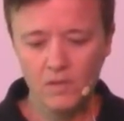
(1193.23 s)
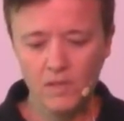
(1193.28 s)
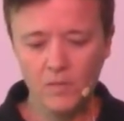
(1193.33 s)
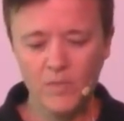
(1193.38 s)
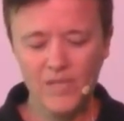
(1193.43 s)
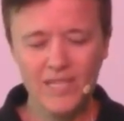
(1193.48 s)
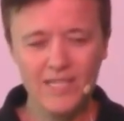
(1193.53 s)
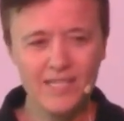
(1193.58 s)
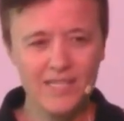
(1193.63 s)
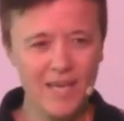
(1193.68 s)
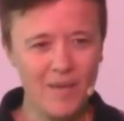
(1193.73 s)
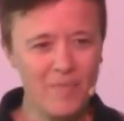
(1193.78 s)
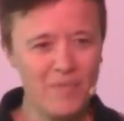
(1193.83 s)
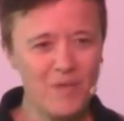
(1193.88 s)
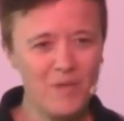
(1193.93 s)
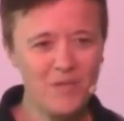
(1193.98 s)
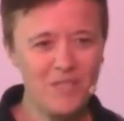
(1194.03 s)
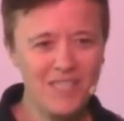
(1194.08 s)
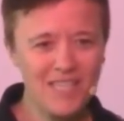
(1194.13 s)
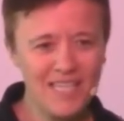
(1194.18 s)
And we accept
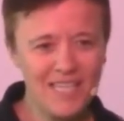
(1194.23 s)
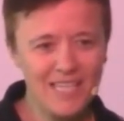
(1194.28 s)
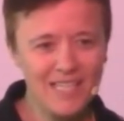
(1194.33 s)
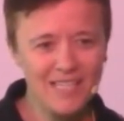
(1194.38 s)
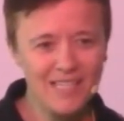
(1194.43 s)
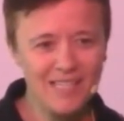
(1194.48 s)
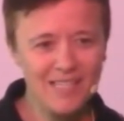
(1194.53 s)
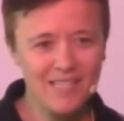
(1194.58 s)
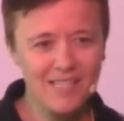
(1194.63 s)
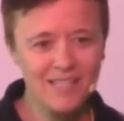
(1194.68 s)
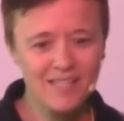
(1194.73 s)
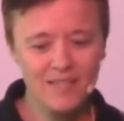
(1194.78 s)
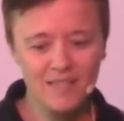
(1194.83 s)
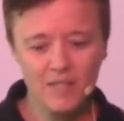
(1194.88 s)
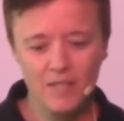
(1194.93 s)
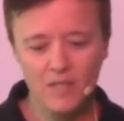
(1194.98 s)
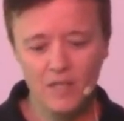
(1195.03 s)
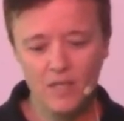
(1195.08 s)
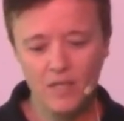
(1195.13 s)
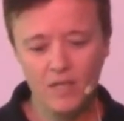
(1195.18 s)
those things,
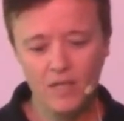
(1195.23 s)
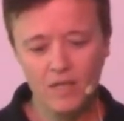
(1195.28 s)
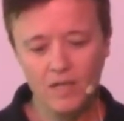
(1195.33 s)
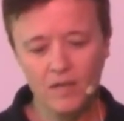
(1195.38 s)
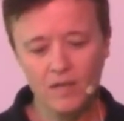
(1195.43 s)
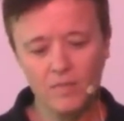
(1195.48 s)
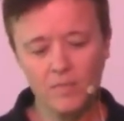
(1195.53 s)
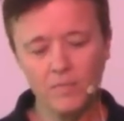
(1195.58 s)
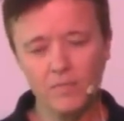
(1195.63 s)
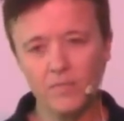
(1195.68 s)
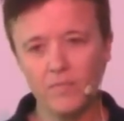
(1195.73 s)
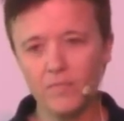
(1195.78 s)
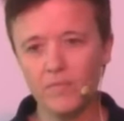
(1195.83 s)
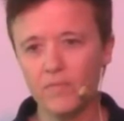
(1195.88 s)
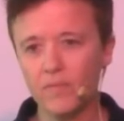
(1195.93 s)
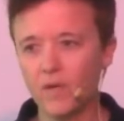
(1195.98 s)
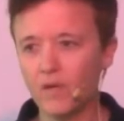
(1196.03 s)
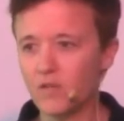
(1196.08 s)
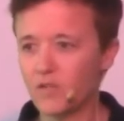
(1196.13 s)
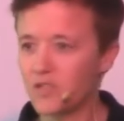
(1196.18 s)

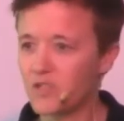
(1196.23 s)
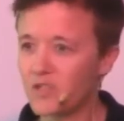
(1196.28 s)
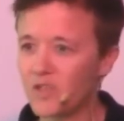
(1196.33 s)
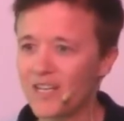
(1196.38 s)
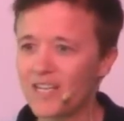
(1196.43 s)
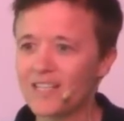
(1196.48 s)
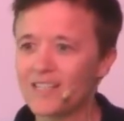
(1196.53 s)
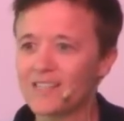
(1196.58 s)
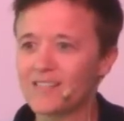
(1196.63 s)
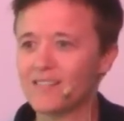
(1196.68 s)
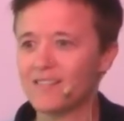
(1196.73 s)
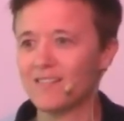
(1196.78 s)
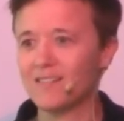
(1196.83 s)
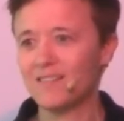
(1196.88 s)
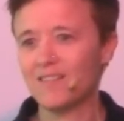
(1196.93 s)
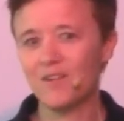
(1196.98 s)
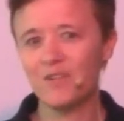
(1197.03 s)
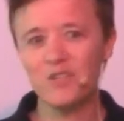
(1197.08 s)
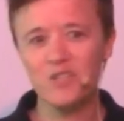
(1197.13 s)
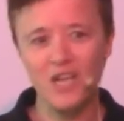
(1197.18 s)
um, our strengths
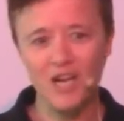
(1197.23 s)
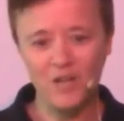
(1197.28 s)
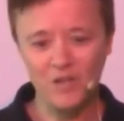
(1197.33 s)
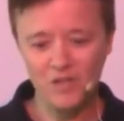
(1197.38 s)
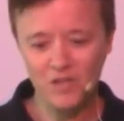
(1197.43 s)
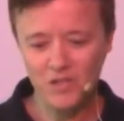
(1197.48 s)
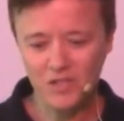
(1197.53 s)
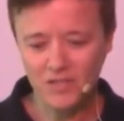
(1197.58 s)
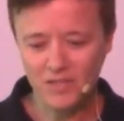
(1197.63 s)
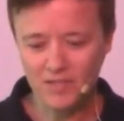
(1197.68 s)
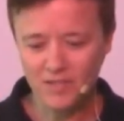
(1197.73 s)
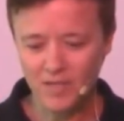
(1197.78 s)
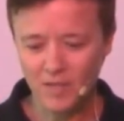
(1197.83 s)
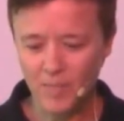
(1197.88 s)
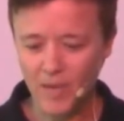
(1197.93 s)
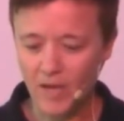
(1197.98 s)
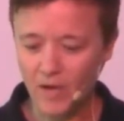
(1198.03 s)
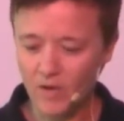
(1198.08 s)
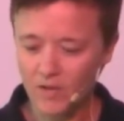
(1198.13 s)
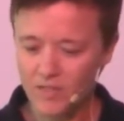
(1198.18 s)
and our challenges
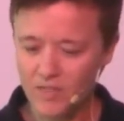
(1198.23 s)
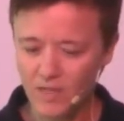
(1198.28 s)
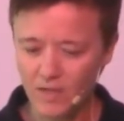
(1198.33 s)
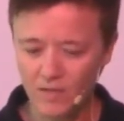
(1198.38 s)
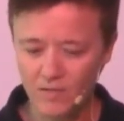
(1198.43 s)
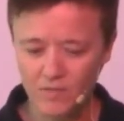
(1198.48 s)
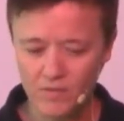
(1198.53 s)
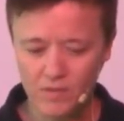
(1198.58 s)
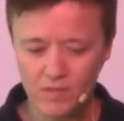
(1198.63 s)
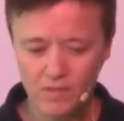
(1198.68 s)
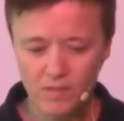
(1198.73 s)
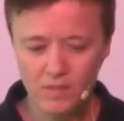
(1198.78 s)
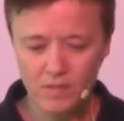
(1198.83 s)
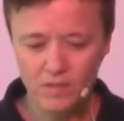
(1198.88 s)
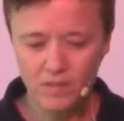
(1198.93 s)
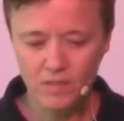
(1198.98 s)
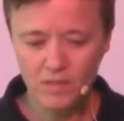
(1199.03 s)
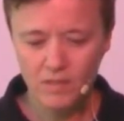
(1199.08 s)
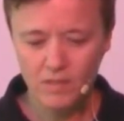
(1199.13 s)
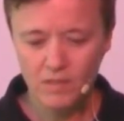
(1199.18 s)
about ourselves,
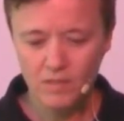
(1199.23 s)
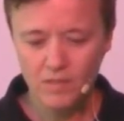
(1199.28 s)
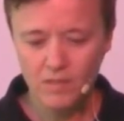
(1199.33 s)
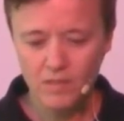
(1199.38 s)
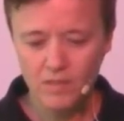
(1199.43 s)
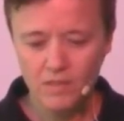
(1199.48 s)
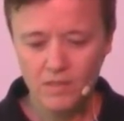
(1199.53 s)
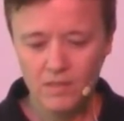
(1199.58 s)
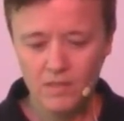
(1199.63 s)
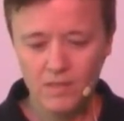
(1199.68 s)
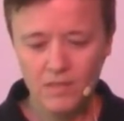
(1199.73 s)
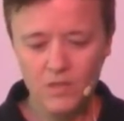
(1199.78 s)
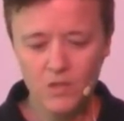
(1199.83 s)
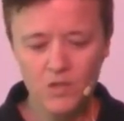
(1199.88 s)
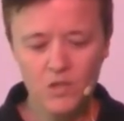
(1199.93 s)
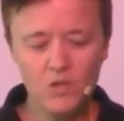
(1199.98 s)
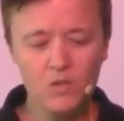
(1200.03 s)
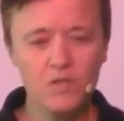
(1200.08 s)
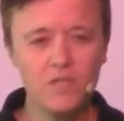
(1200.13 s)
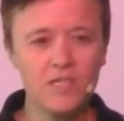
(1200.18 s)
and
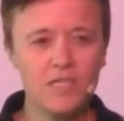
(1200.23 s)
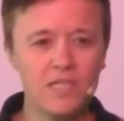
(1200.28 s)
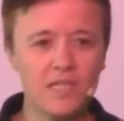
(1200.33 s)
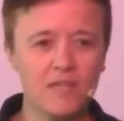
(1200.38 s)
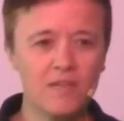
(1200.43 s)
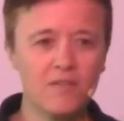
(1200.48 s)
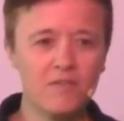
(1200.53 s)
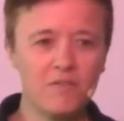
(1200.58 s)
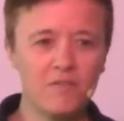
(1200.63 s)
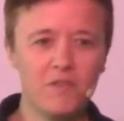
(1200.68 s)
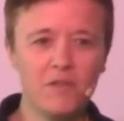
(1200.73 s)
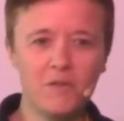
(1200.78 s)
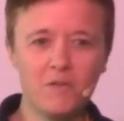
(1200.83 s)
choose to give